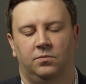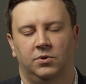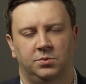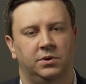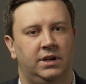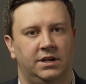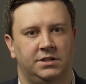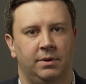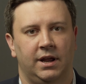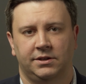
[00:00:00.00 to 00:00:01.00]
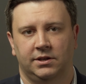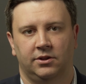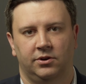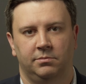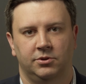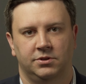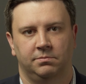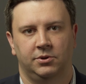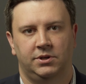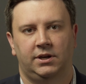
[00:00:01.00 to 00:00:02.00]
What's really nice about XLR inputs
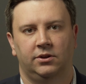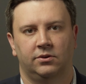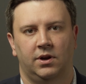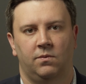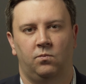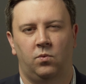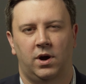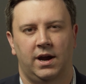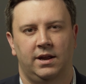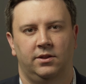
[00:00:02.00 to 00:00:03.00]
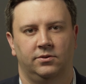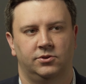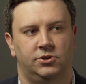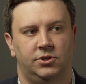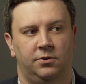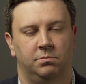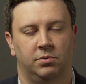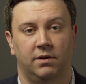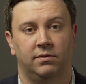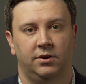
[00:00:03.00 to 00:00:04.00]
in particular and why they're so
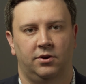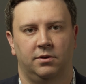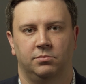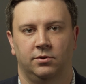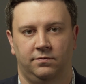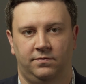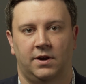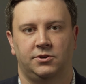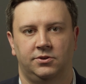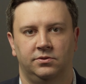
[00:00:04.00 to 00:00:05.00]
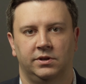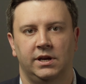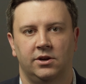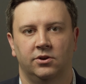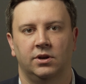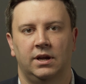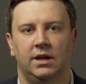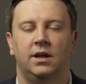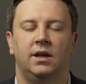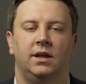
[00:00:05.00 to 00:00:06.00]
prevalent on professional gear
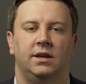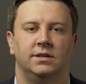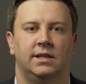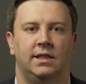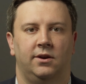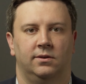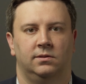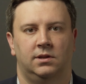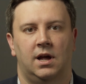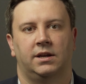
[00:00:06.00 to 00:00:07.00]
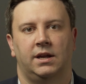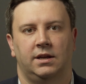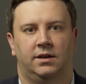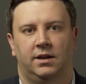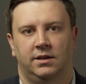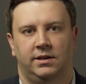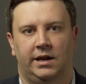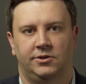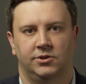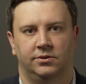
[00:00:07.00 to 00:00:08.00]
is that they are locking in
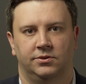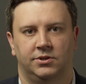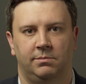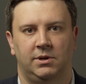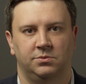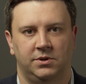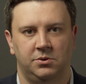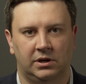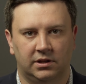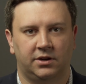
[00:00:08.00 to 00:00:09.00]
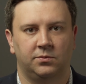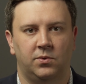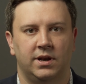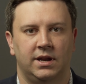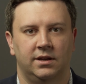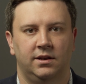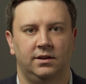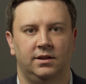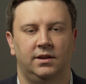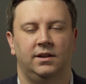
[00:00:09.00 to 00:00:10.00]
nature. So that means when you click one
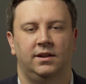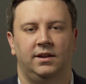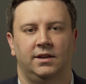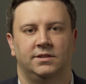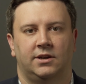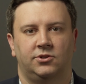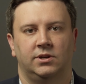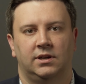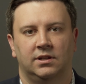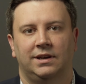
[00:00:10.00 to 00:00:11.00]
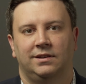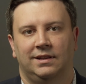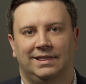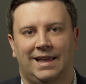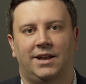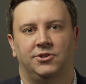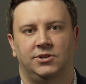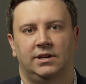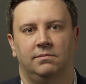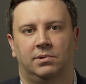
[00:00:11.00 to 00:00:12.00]
in, it's actually clicked and
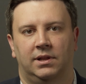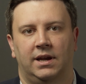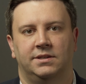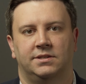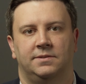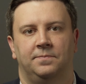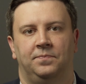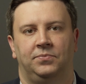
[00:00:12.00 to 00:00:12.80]
latched in place.